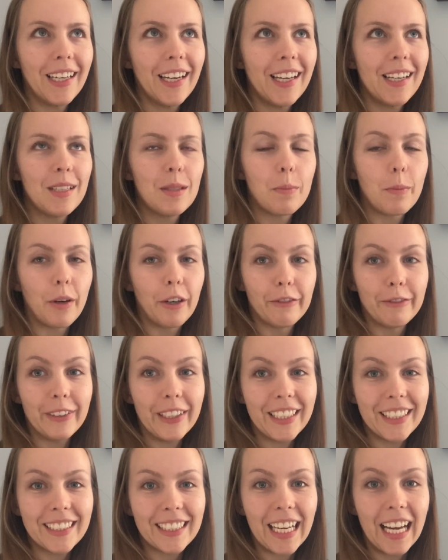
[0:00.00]
is
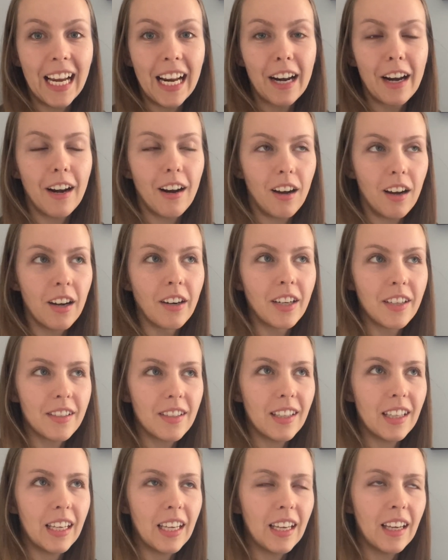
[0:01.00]
perfect, and
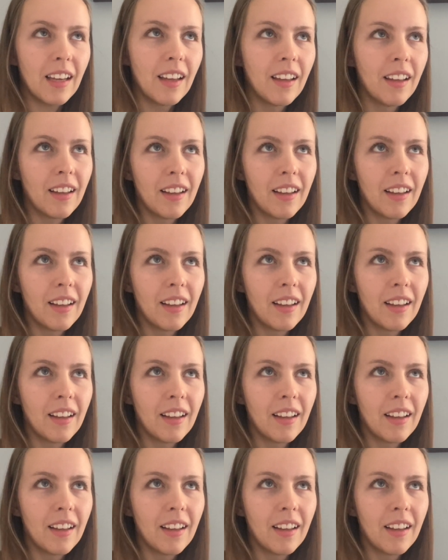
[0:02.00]
honestly,